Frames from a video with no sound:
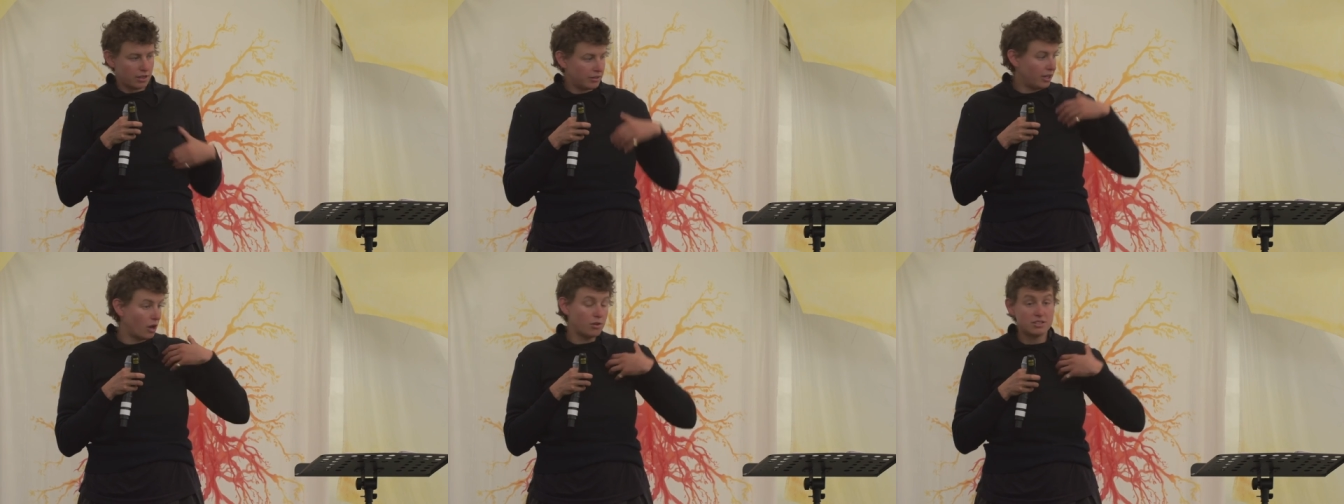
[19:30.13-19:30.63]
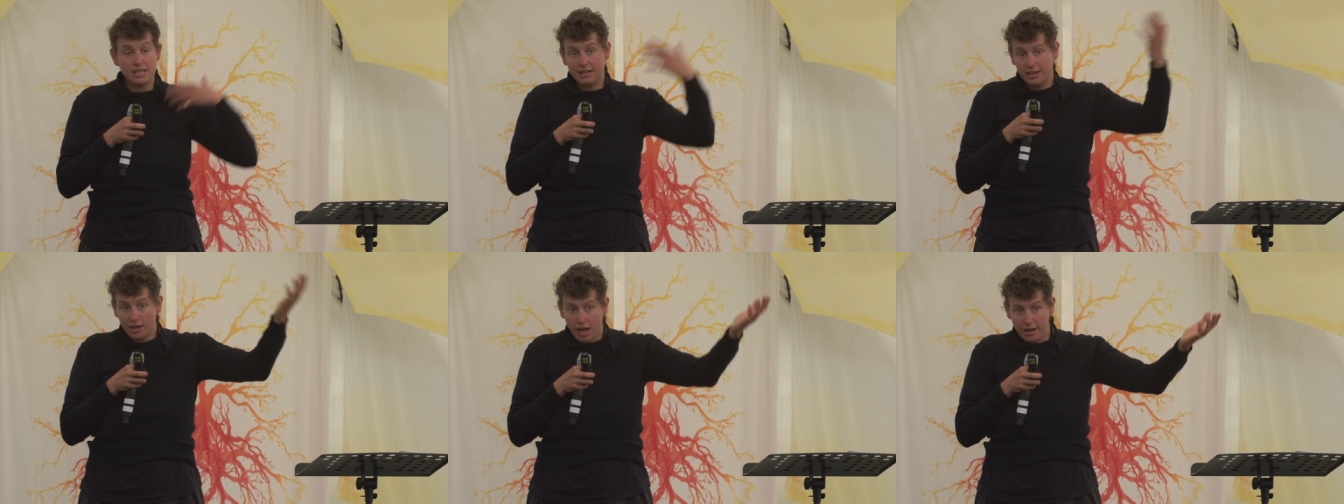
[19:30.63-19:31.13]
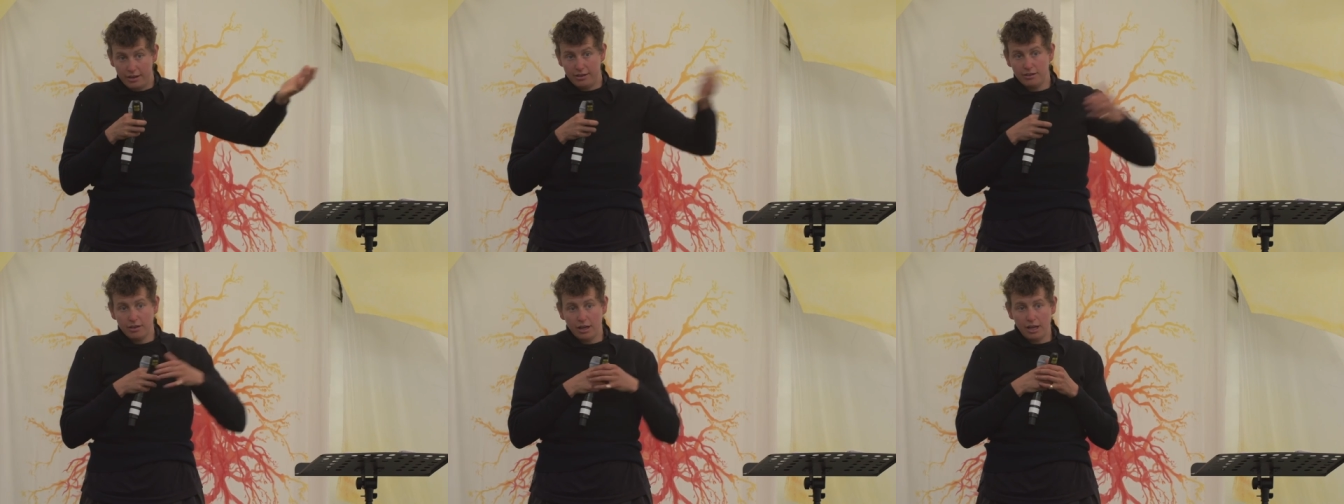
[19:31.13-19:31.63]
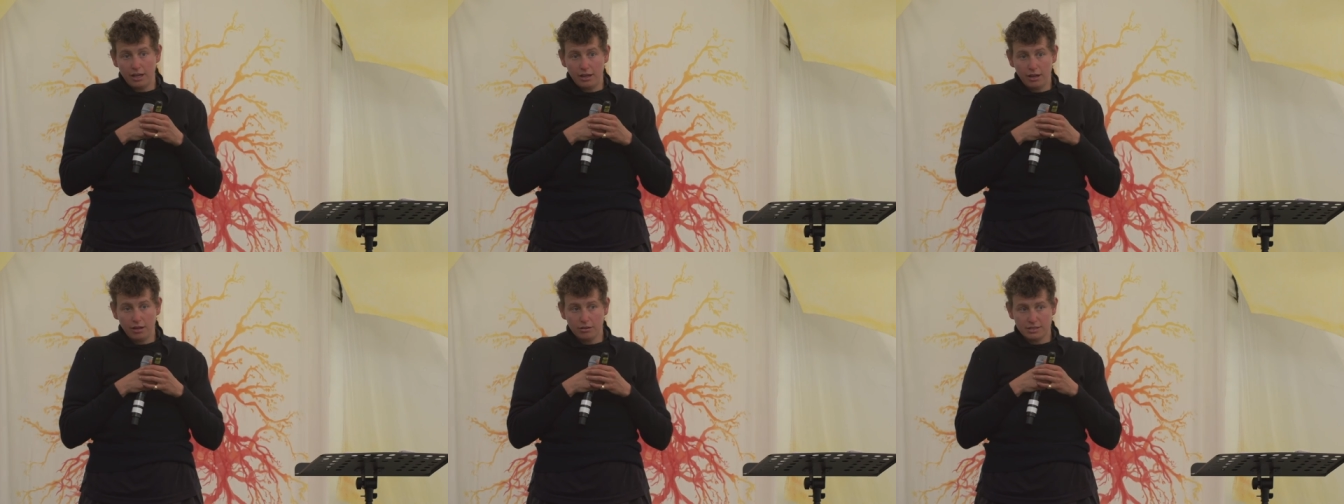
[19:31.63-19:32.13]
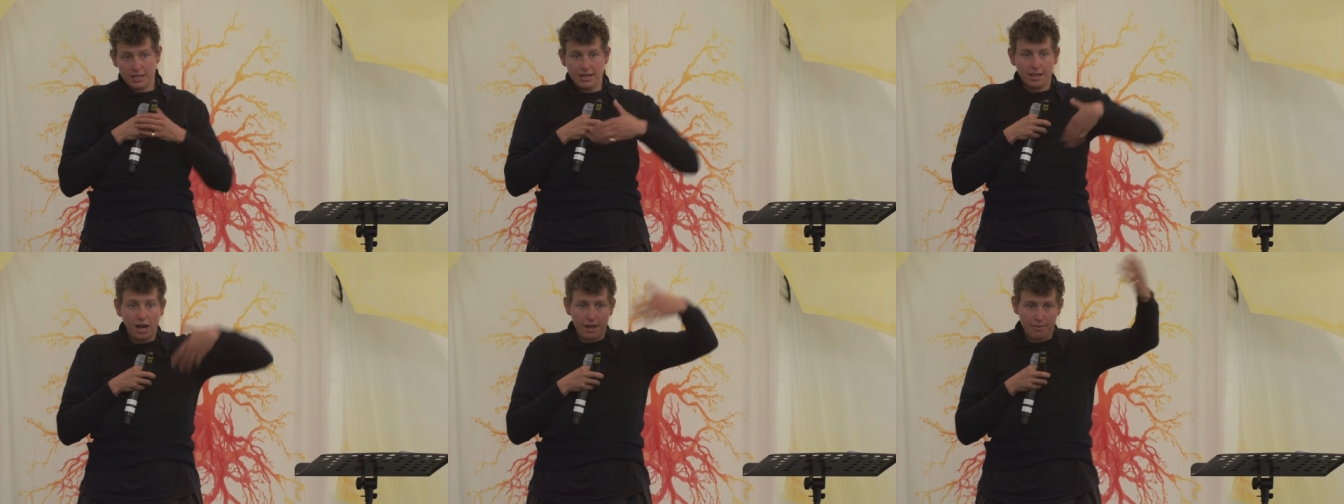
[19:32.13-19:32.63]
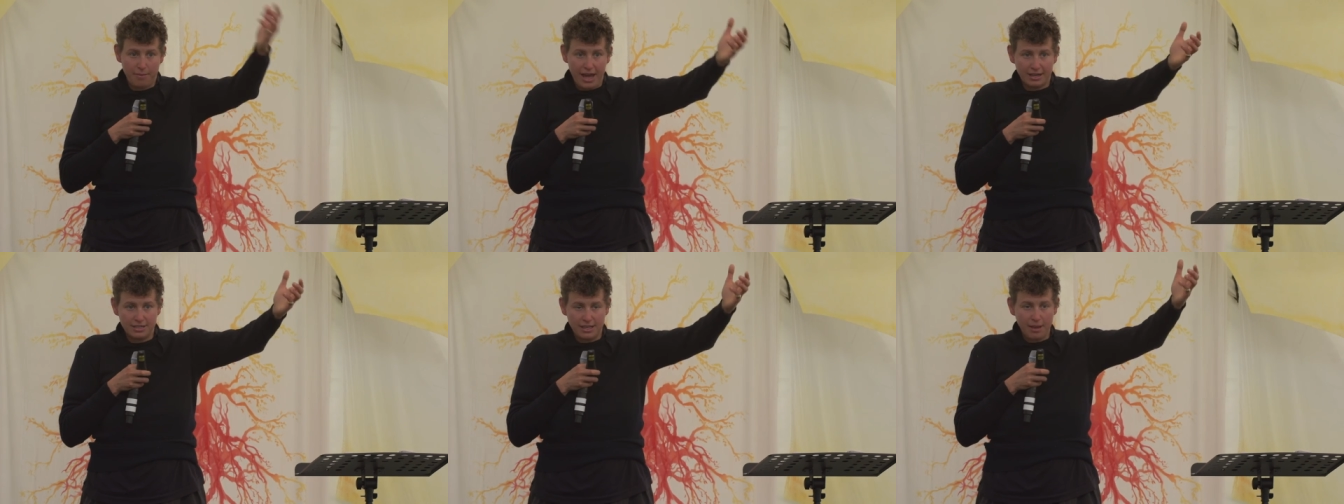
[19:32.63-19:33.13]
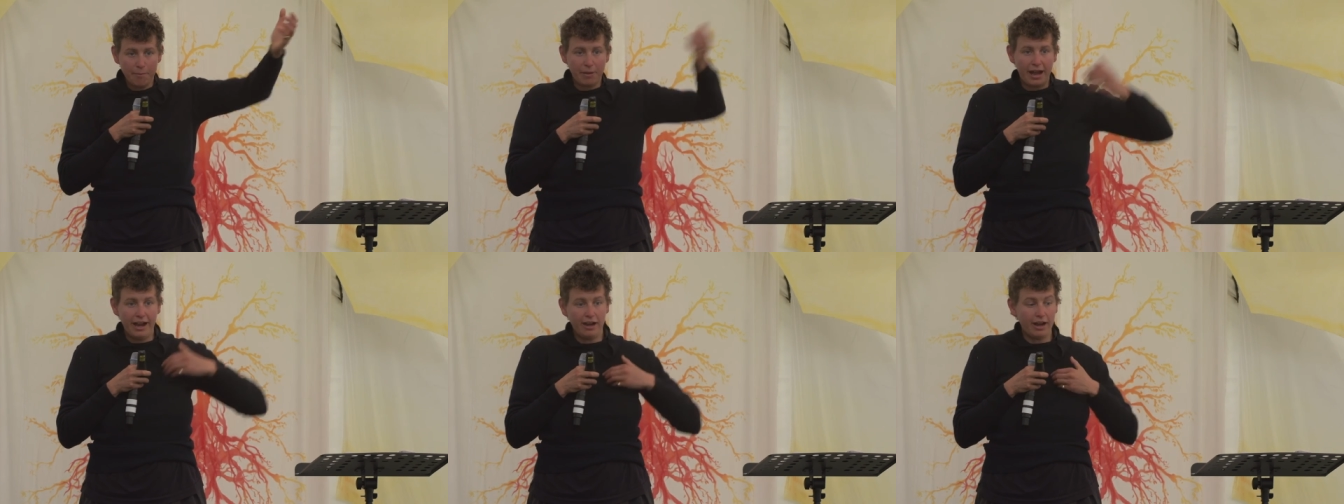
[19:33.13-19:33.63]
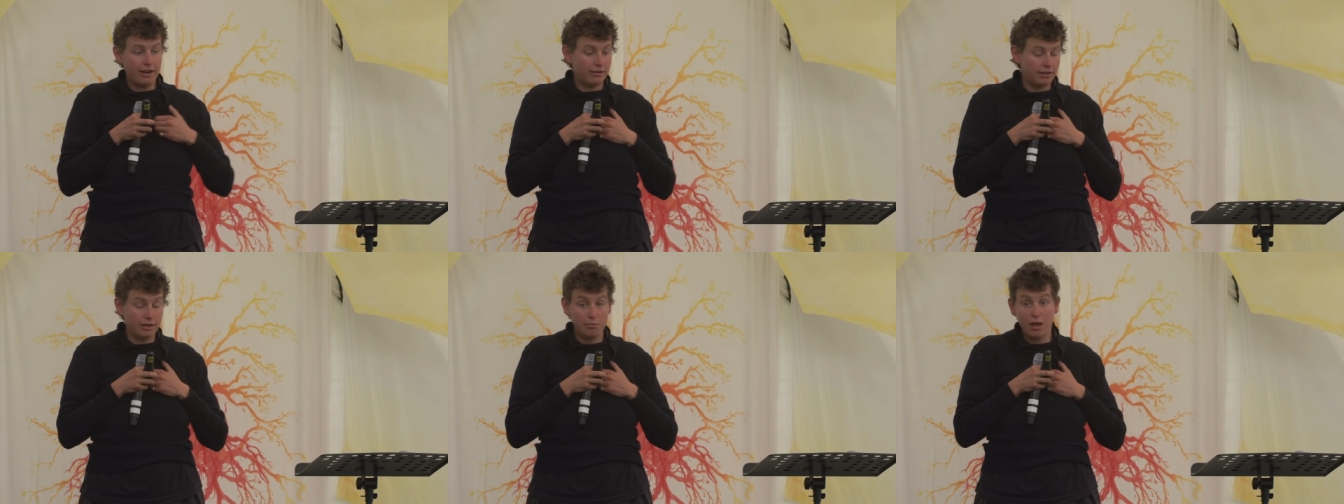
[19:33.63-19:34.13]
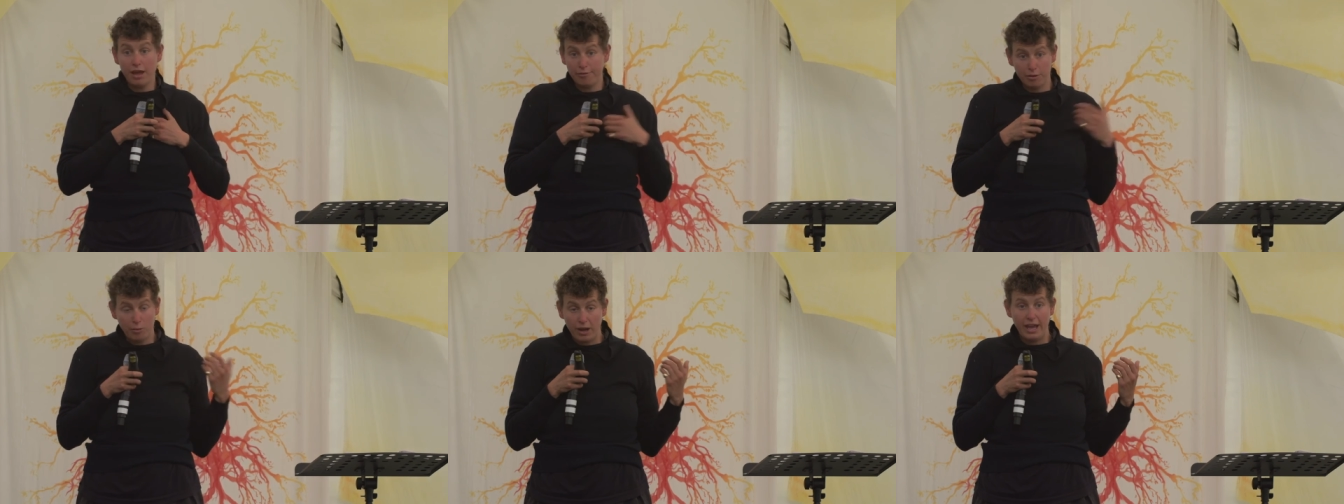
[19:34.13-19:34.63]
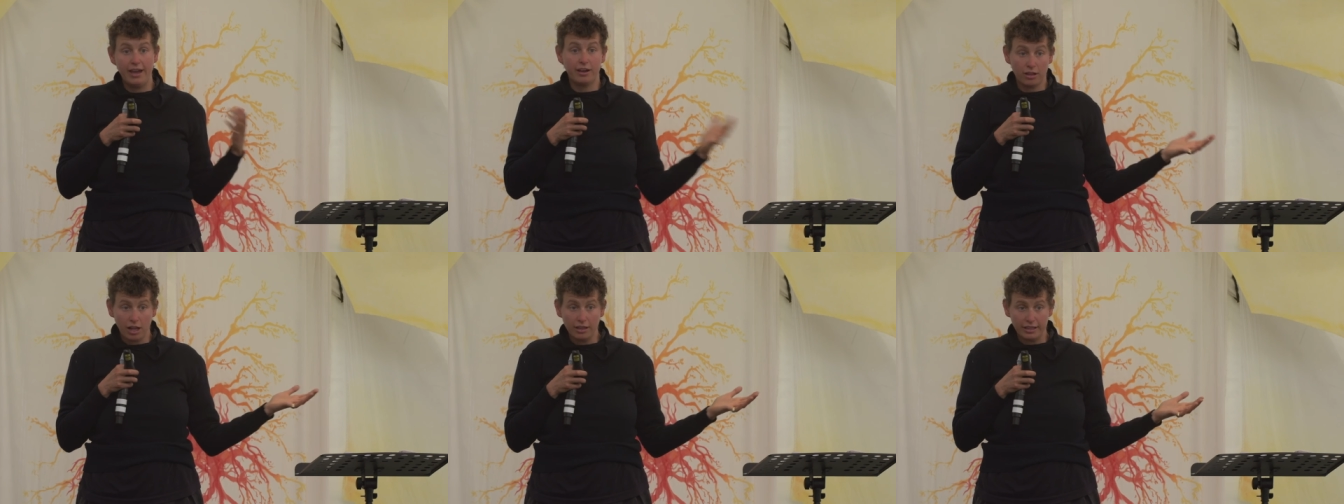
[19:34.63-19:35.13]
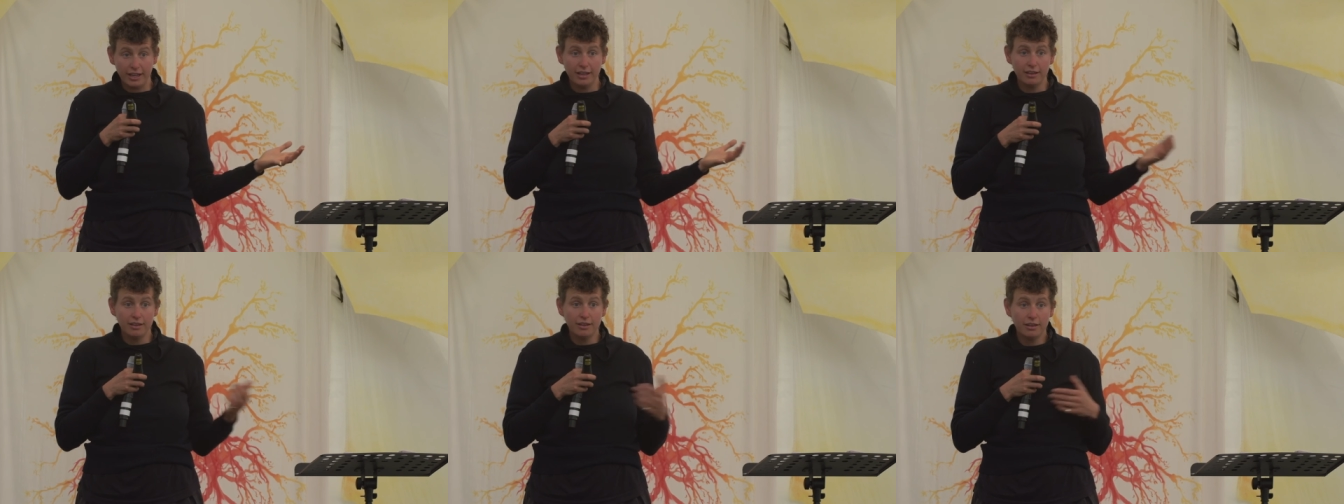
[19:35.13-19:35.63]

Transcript: you know, sending cotton, uh, sending cotton back to the empire and in every way a colony,